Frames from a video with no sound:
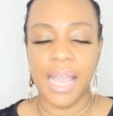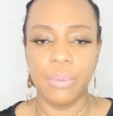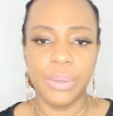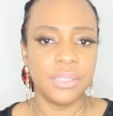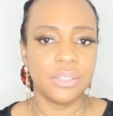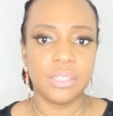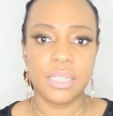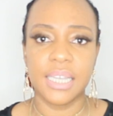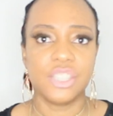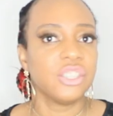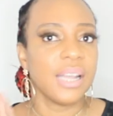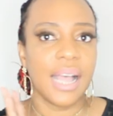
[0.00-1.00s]
I went into the
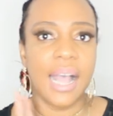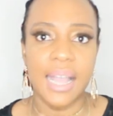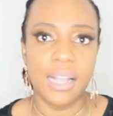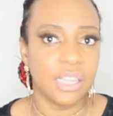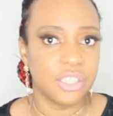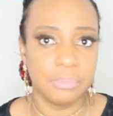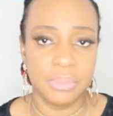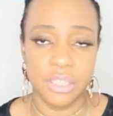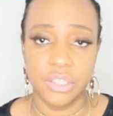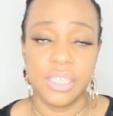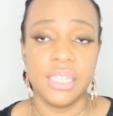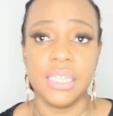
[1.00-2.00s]
kitchen, I got
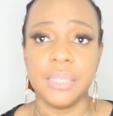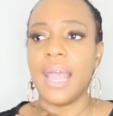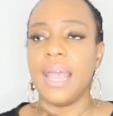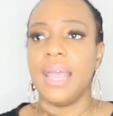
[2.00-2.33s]
something to eat